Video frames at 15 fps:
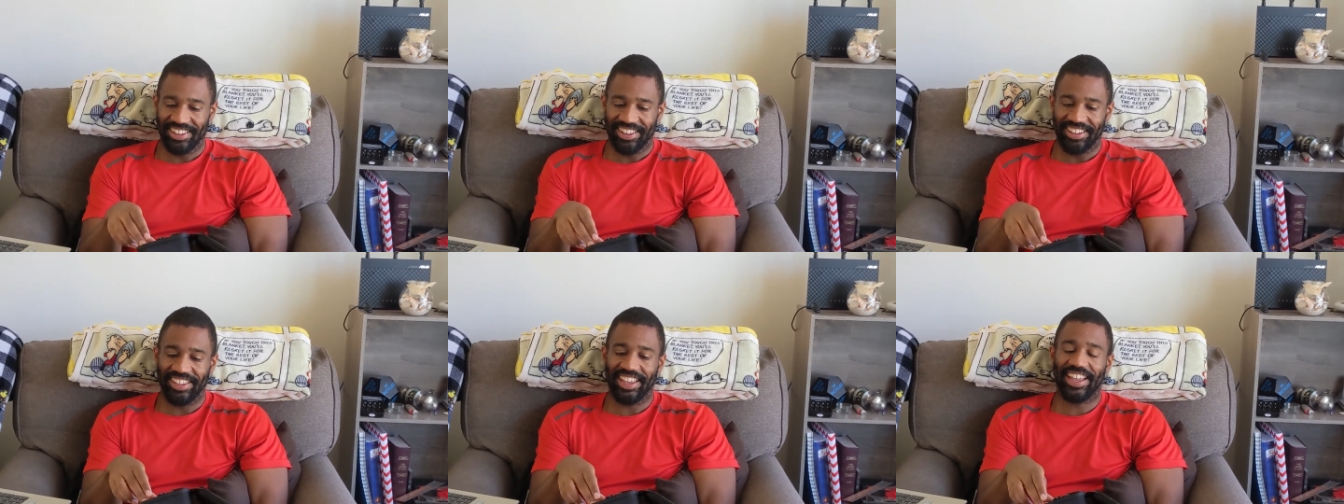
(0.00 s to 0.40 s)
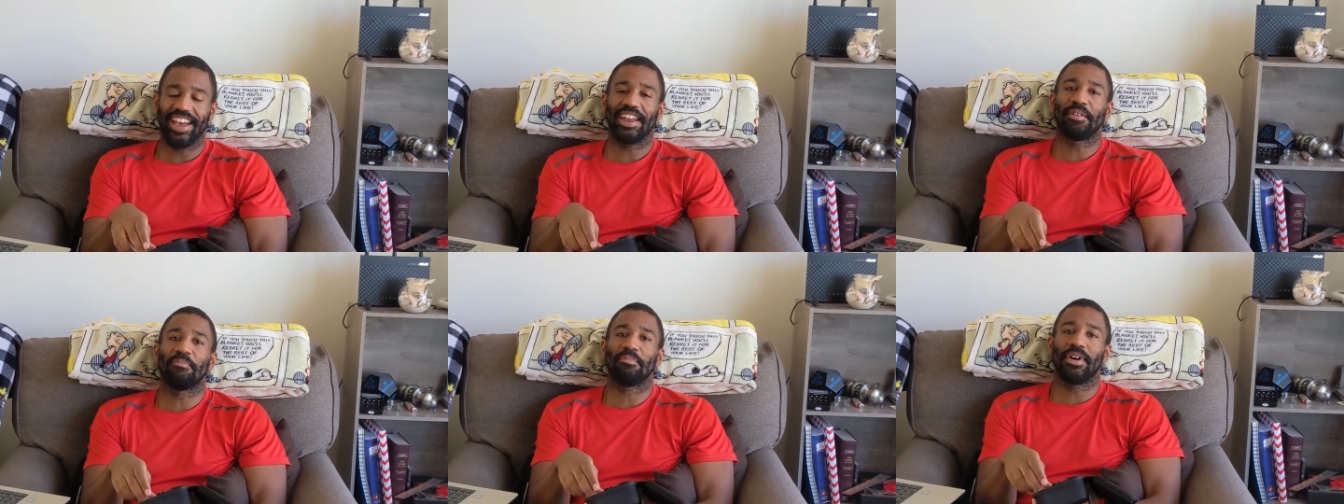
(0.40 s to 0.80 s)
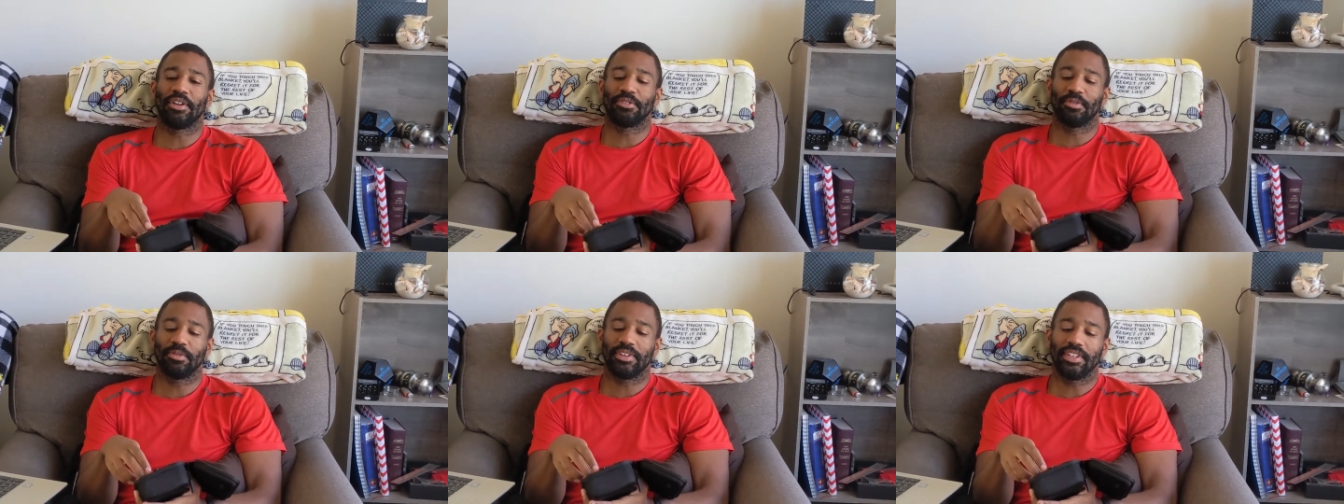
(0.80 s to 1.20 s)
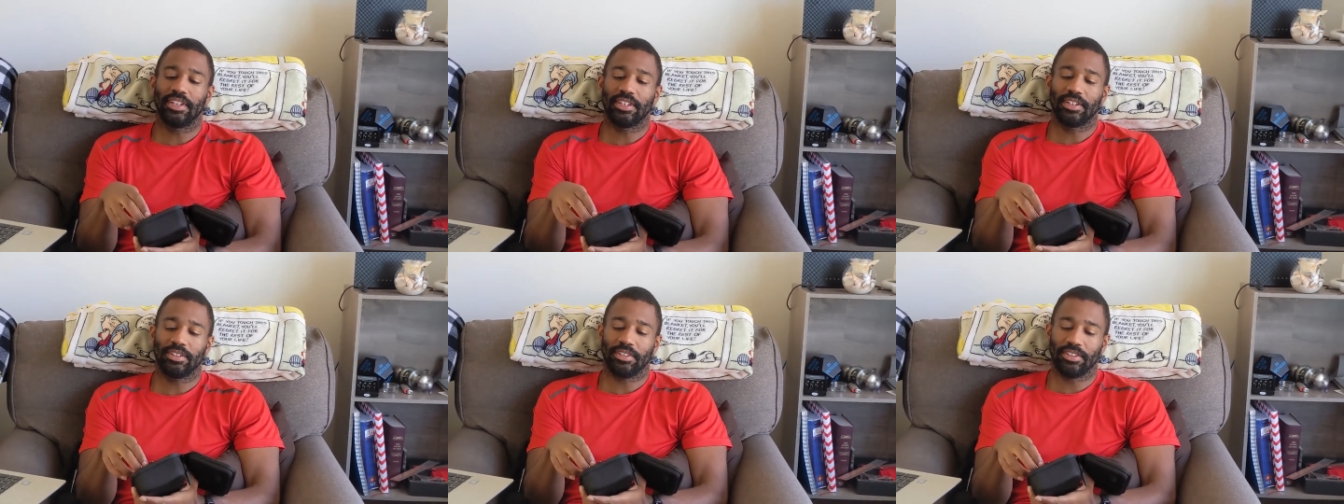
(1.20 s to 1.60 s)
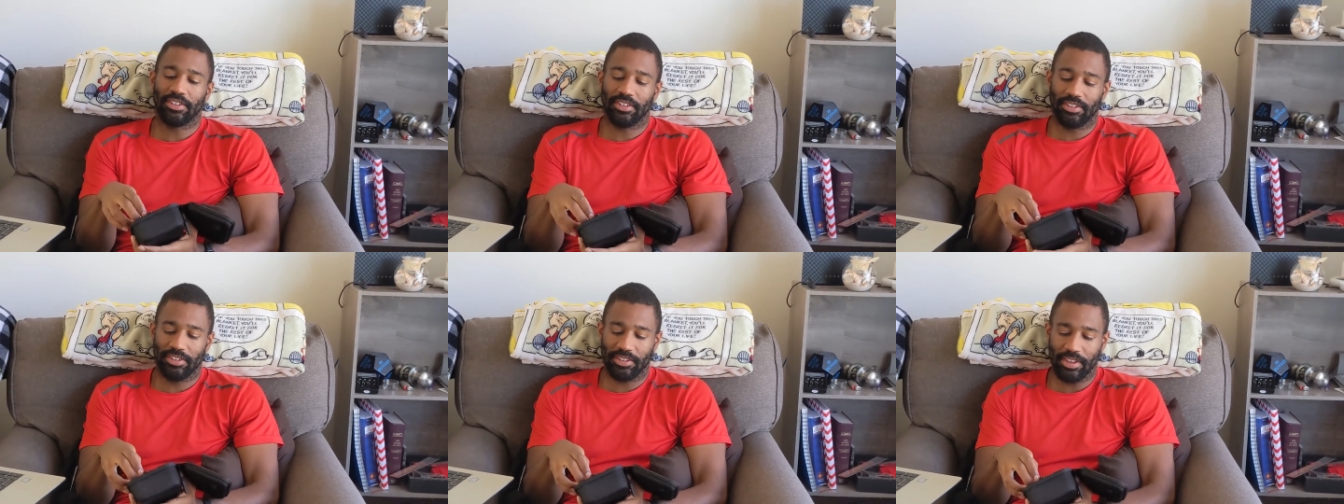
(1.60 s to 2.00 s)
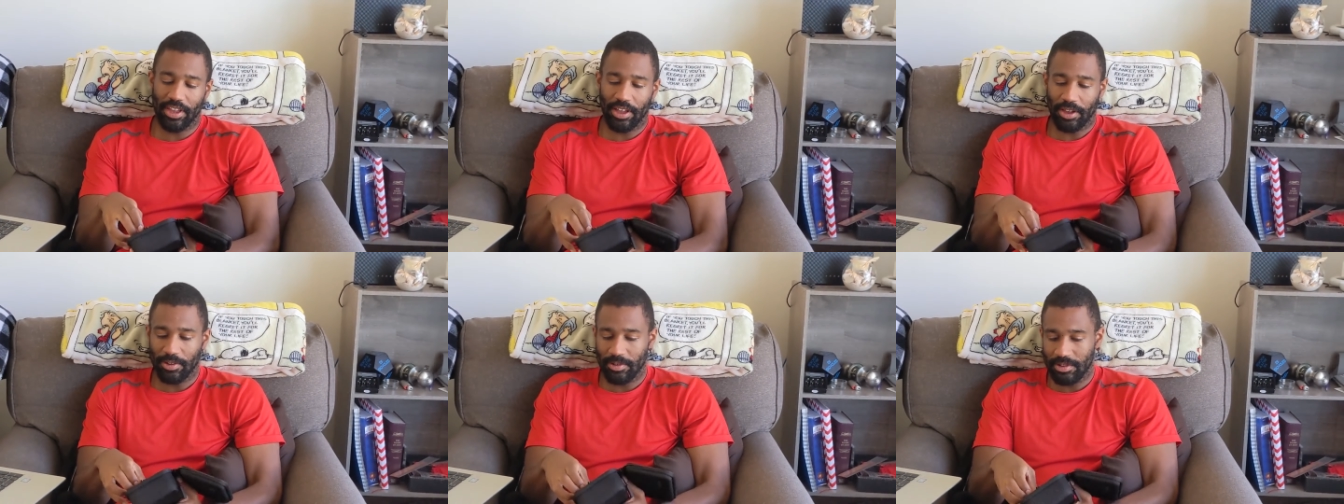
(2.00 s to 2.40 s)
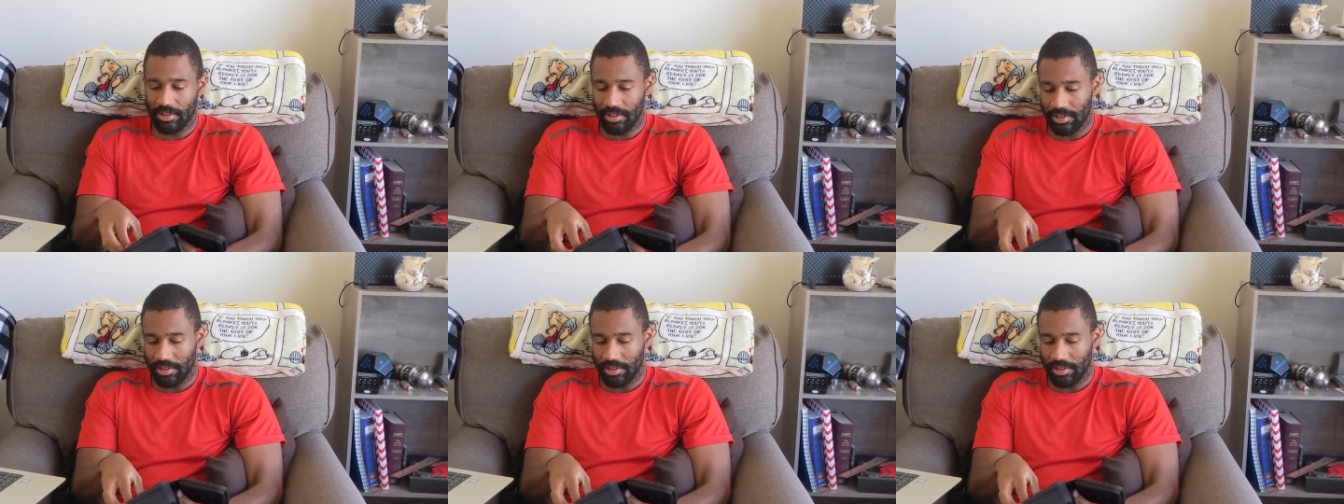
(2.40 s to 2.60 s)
Yeah, I got a bundle deal. So,